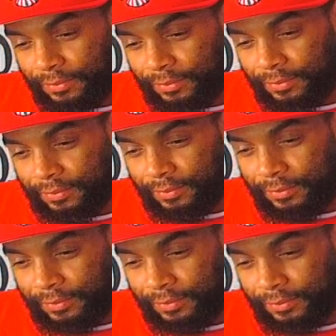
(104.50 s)

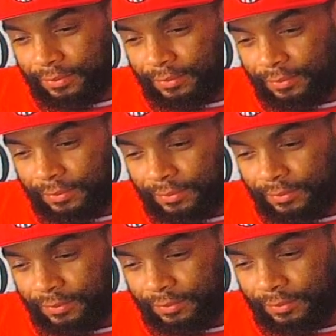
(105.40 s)

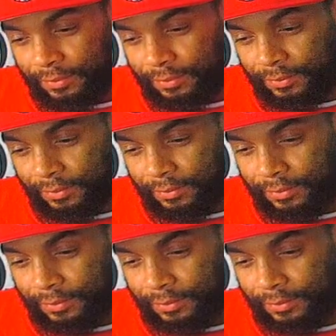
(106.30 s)
No words are spoken by the person on screen.